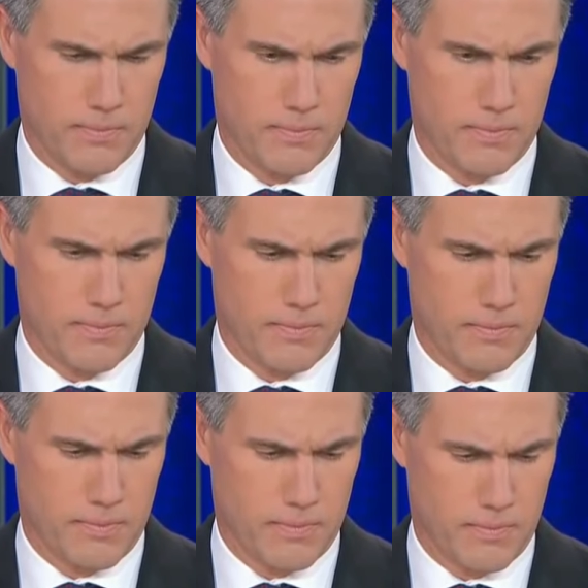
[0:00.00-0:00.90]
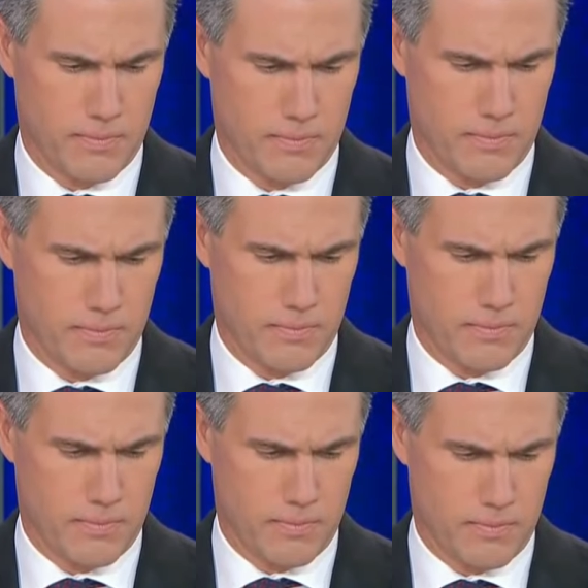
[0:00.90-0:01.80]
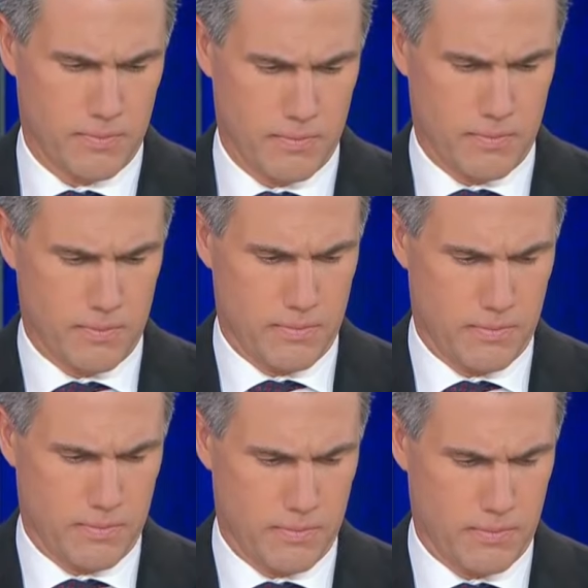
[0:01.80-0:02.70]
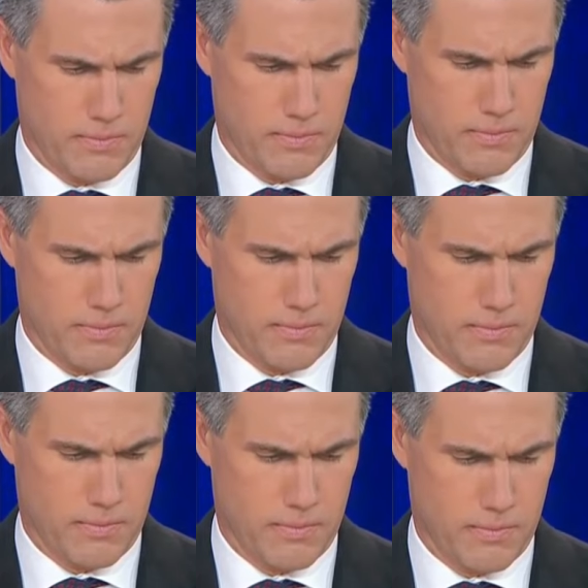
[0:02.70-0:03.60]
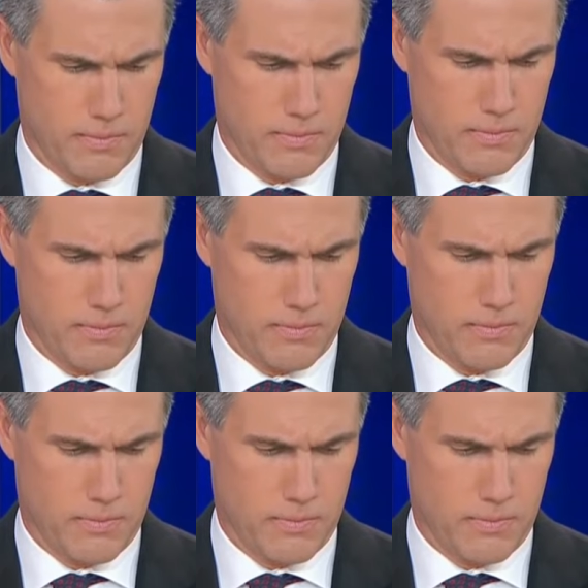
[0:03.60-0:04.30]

The person shown says nothing.